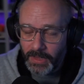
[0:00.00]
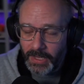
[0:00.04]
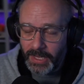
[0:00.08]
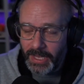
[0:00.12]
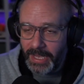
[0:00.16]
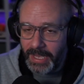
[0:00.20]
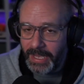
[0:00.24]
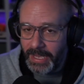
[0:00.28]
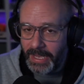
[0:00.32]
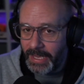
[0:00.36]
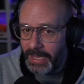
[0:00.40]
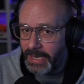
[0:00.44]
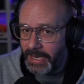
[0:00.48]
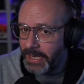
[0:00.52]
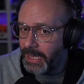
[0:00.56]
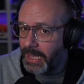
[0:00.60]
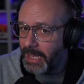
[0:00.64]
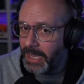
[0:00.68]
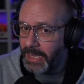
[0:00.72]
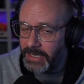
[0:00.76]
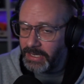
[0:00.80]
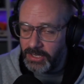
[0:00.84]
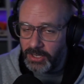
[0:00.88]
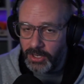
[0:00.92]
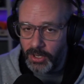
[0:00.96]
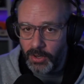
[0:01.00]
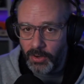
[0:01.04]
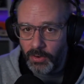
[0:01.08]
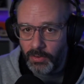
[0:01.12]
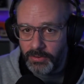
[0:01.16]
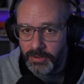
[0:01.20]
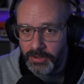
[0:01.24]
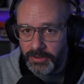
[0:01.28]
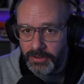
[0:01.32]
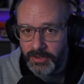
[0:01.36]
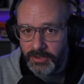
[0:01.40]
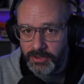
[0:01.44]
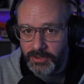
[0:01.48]
And I know
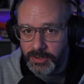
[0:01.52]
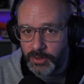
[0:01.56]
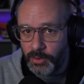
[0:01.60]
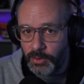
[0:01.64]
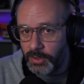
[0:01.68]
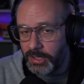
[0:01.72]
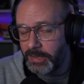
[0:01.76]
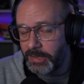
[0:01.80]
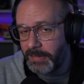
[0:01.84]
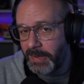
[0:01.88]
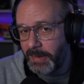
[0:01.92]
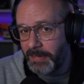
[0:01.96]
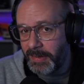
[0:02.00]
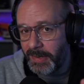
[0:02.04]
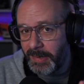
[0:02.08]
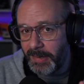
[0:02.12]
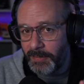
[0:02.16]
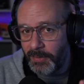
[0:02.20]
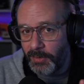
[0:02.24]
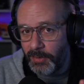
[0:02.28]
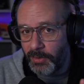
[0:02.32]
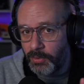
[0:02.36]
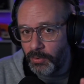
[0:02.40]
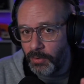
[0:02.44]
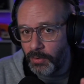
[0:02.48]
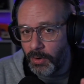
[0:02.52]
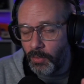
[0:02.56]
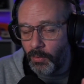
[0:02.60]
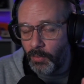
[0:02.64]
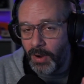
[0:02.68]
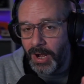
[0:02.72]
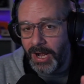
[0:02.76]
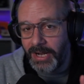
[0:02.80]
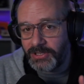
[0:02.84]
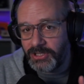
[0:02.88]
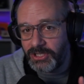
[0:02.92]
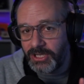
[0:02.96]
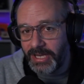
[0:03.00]
that there's going to be people who are
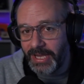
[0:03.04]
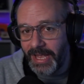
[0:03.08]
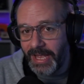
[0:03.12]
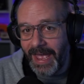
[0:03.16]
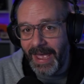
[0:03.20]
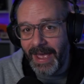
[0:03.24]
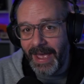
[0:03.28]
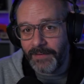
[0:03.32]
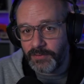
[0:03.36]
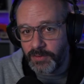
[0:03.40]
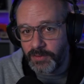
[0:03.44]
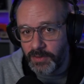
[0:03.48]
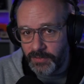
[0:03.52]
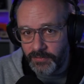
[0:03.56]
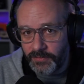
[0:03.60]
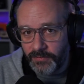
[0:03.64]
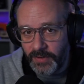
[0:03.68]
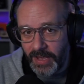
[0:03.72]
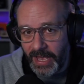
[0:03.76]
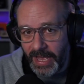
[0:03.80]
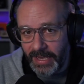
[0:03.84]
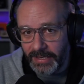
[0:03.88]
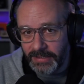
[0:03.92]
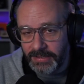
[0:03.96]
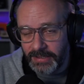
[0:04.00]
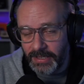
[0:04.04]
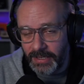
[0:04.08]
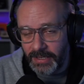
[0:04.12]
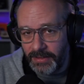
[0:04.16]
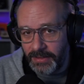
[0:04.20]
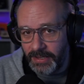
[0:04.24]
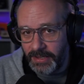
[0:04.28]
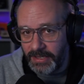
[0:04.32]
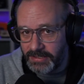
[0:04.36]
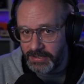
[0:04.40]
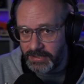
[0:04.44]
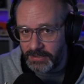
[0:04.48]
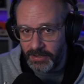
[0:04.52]
watching after the fact. And
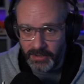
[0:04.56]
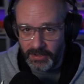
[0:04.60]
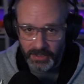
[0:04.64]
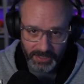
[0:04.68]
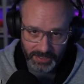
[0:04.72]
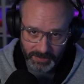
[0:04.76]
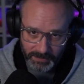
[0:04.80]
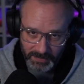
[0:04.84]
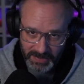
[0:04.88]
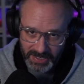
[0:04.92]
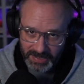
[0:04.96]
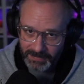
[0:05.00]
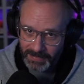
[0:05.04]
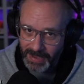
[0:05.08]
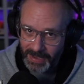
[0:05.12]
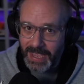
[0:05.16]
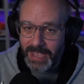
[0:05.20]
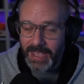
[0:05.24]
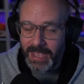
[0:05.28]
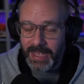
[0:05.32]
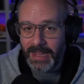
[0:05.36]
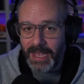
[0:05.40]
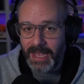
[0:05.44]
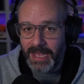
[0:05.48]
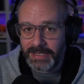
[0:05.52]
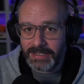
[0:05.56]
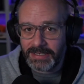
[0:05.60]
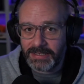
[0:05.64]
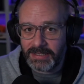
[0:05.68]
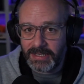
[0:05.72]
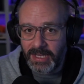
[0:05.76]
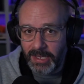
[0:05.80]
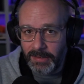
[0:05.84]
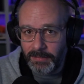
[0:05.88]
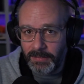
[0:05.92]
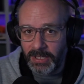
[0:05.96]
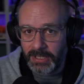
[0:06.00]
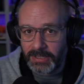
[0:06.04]
this, like me making that
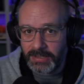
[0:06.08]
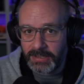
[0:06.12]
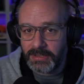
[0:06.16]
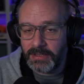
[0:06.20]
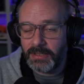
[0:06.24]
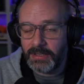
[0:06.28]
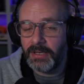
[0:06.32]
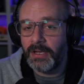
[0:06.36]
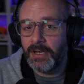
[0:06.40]
statement,